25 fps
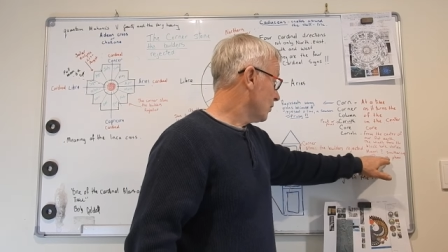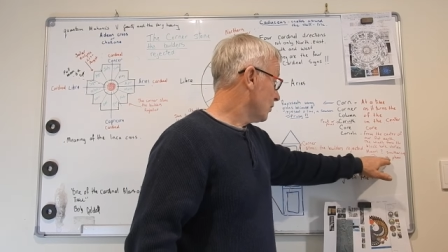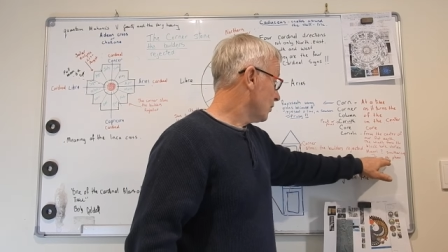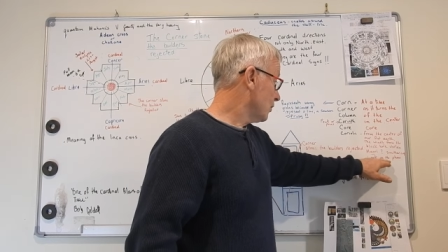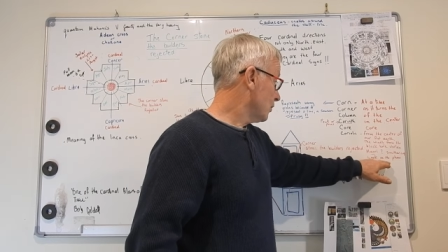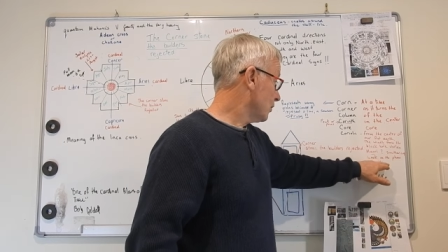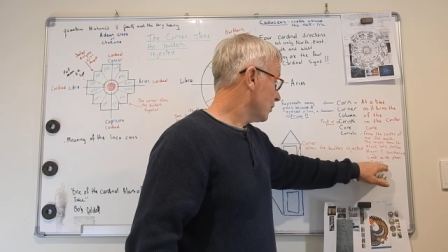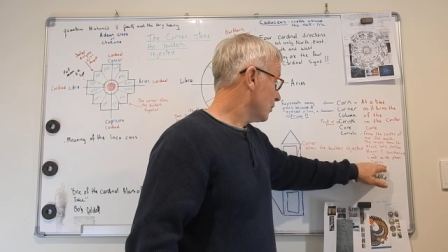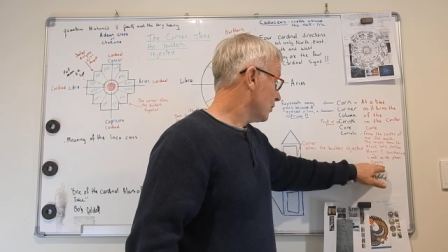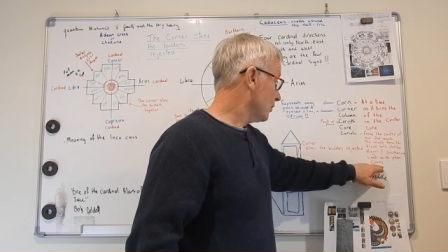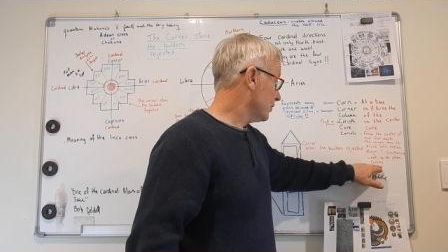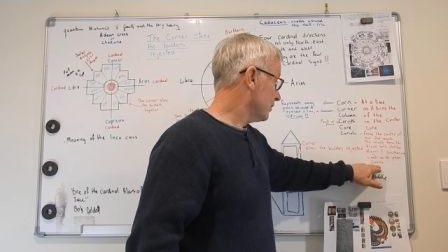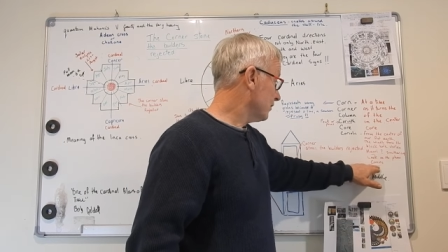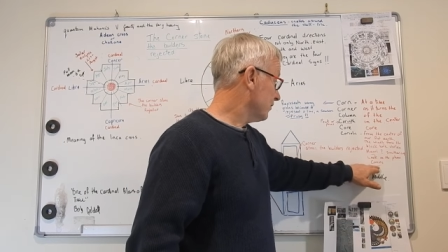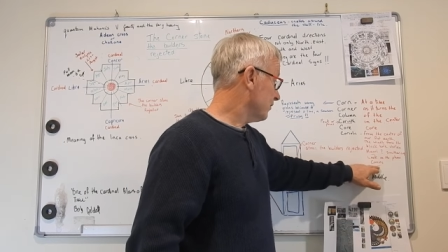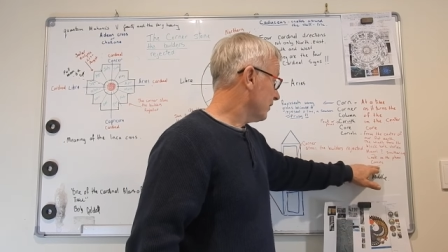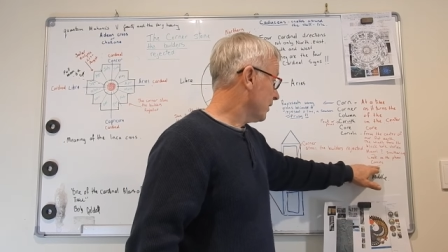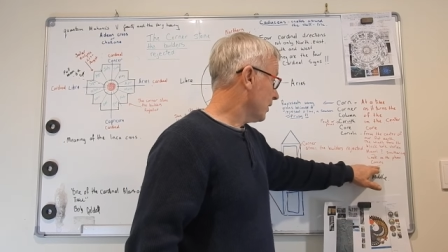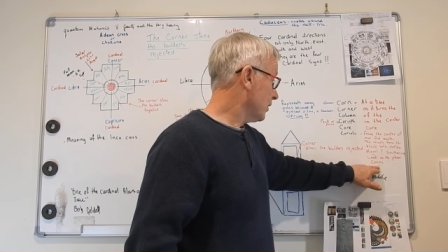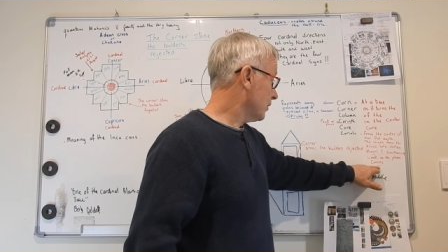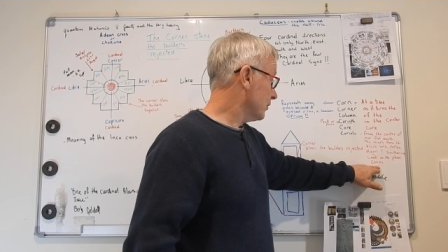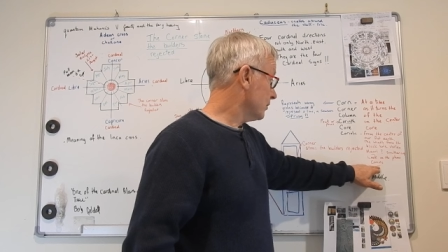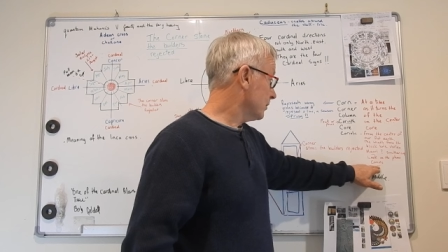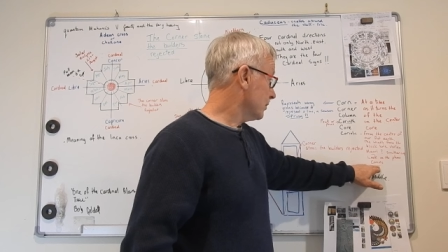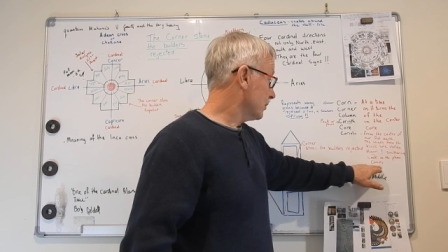Look on the
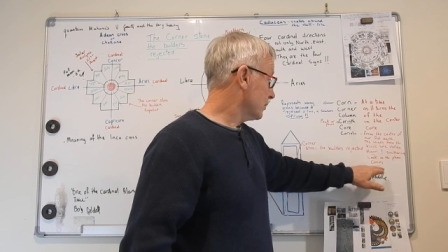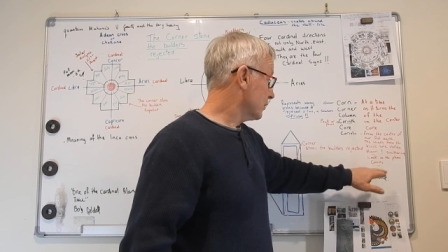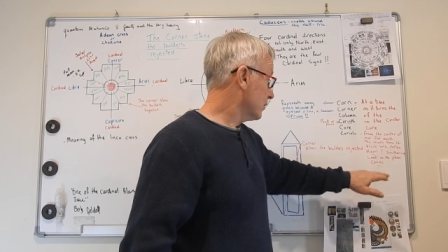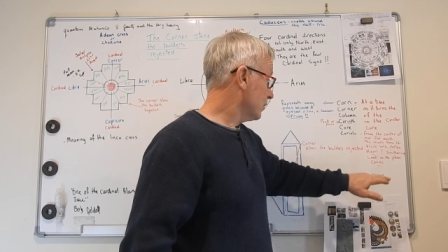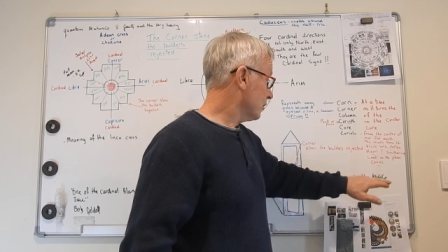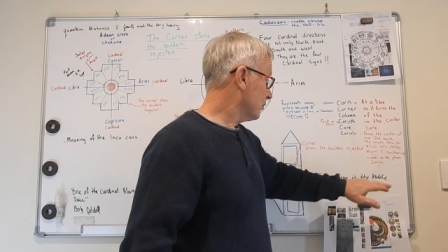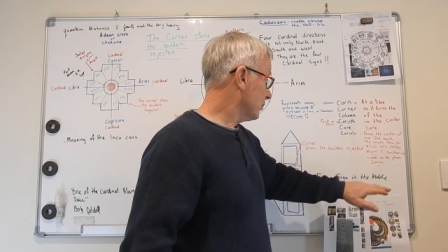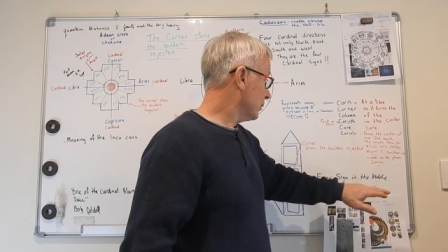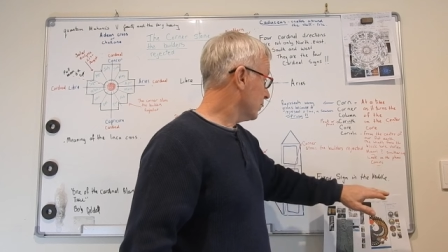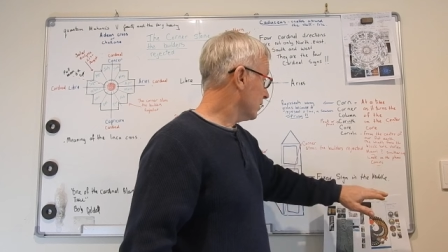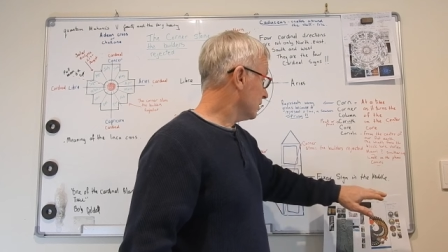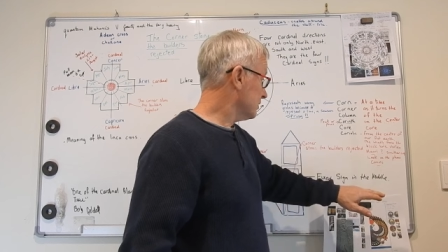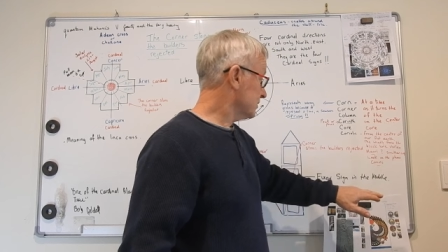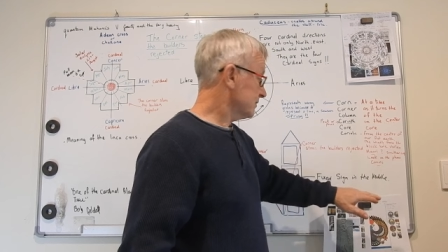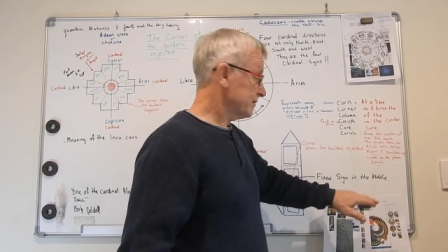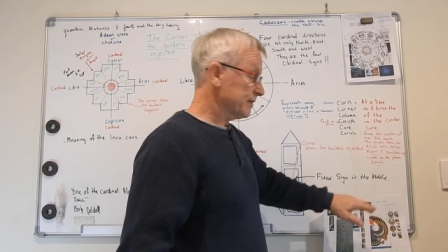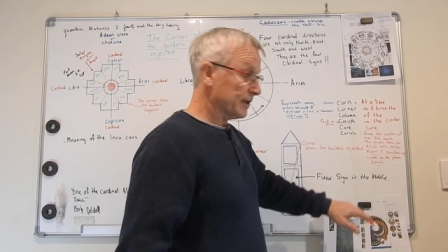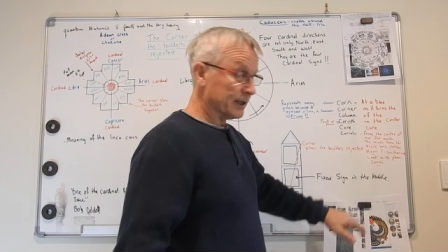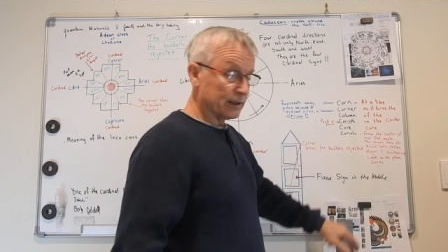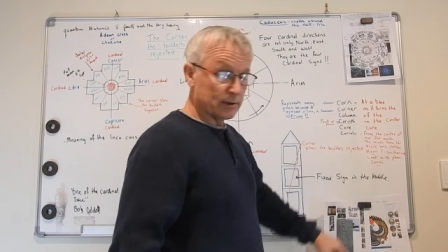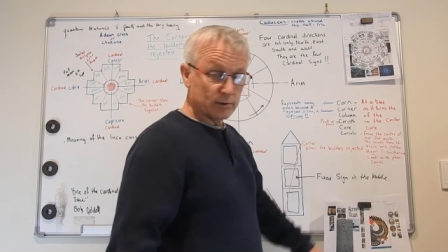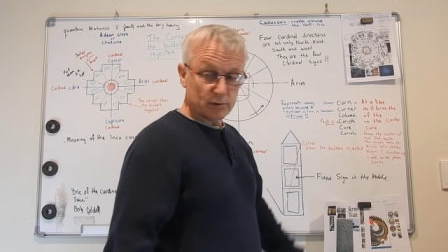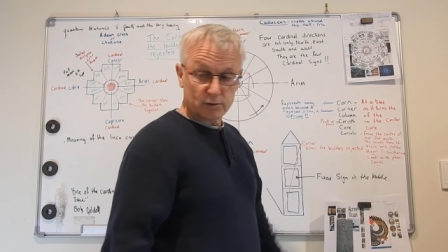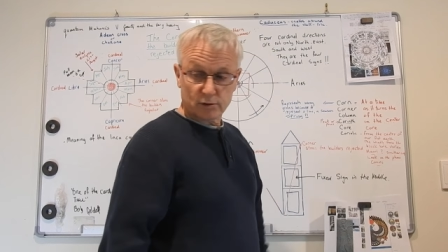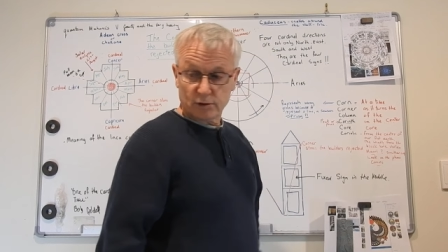phone. Coriolis
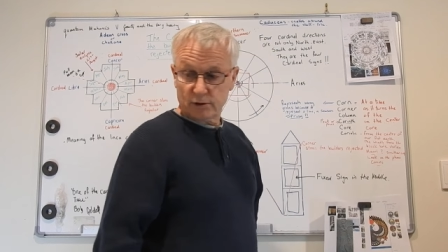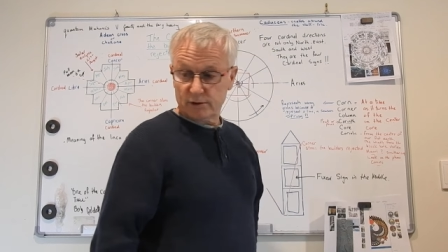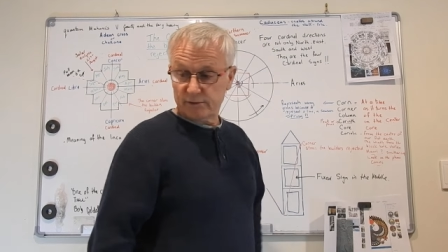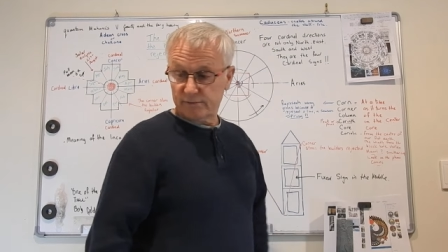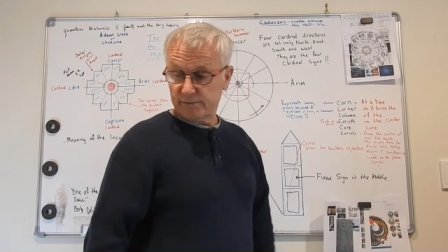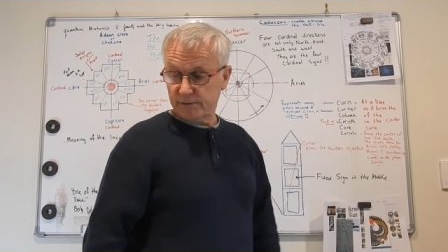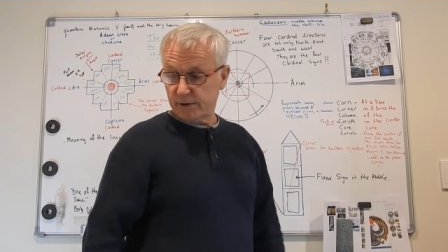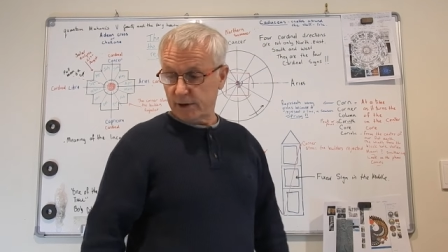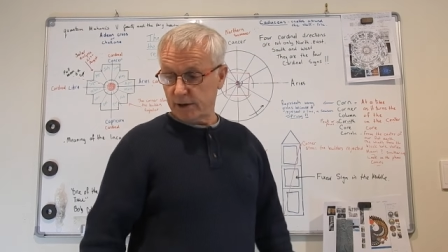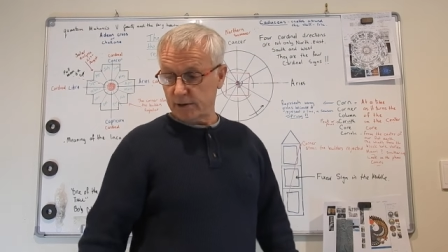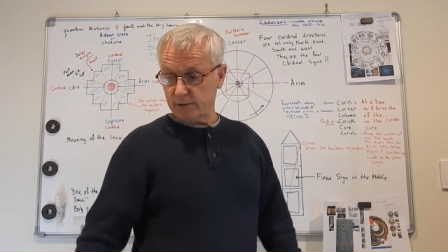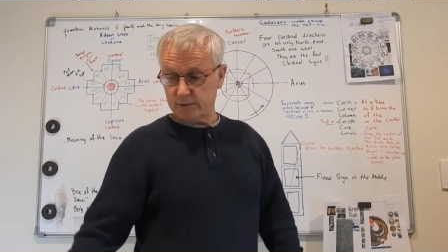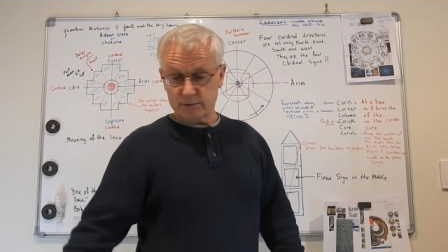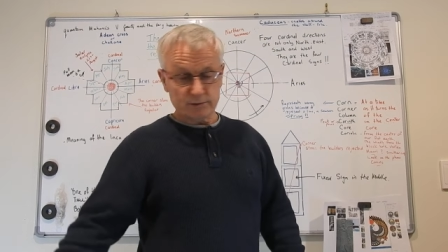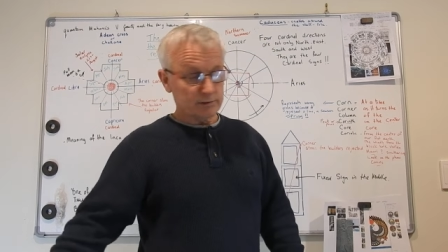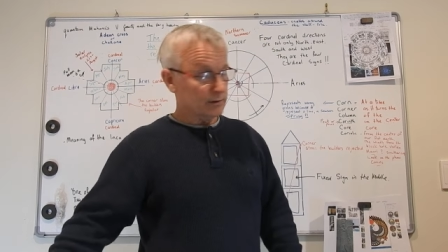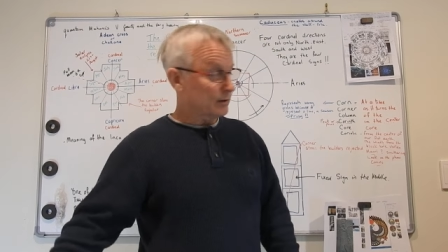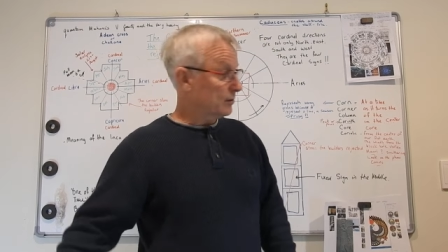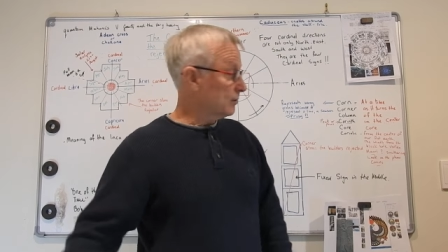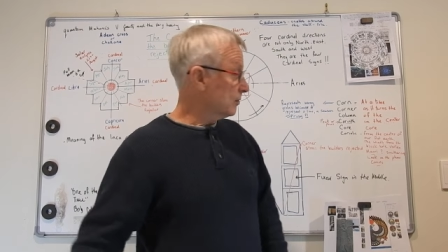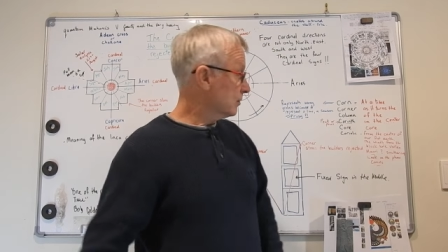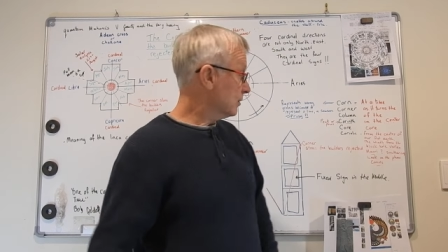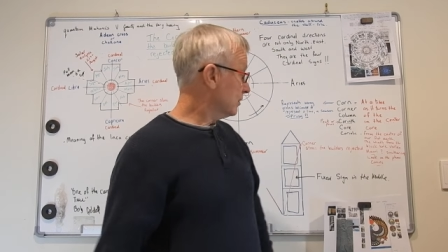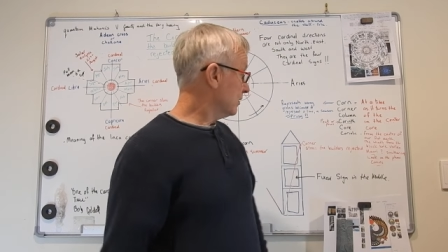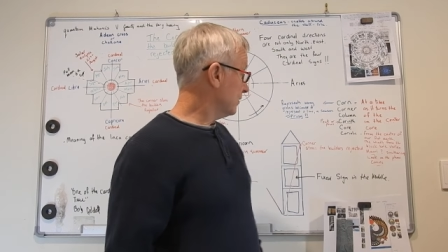fact. Look on the phone. So
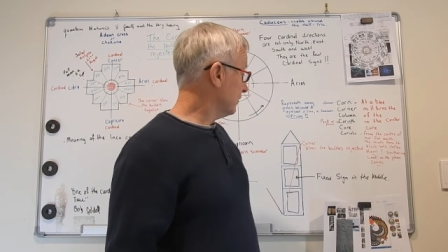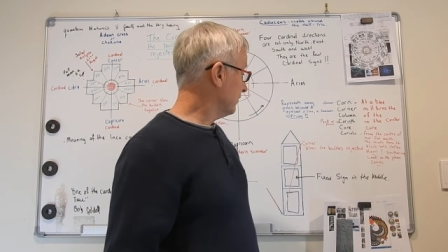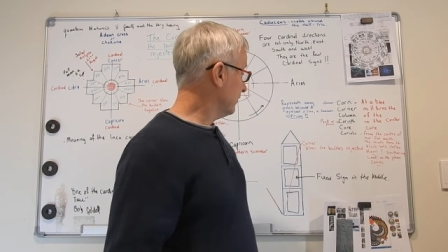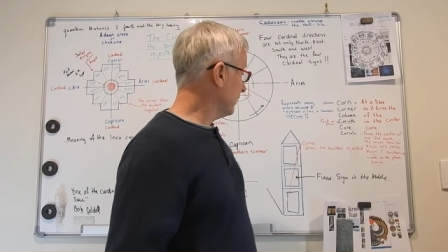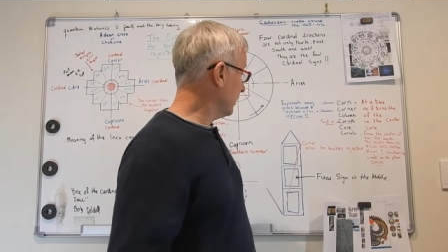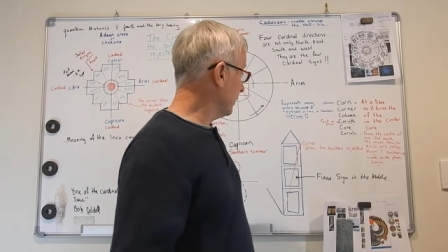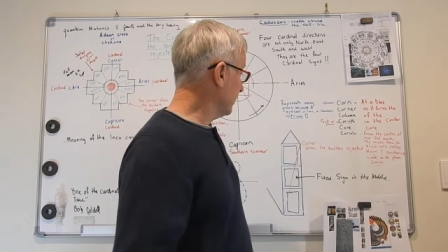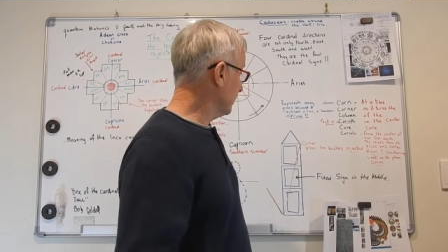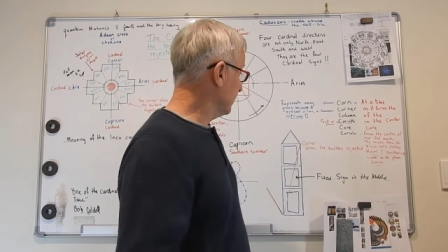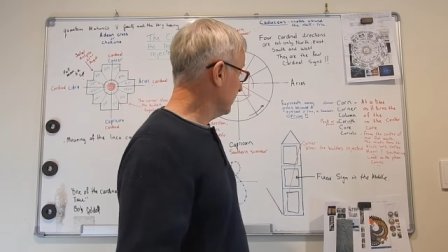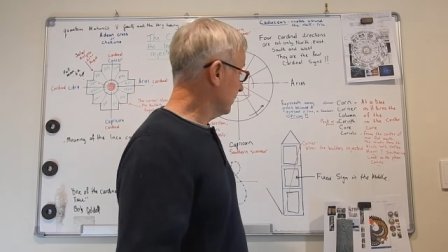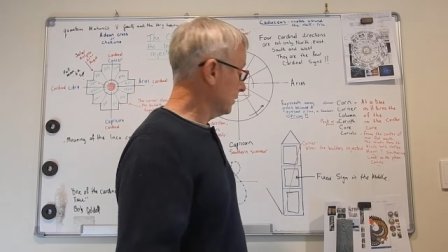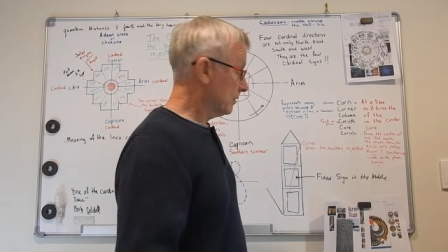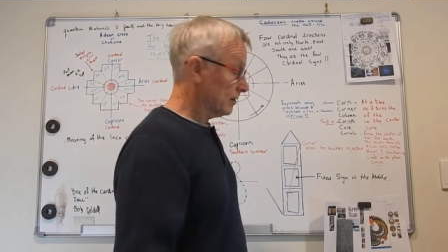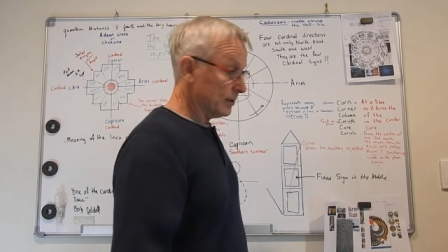look on the phone.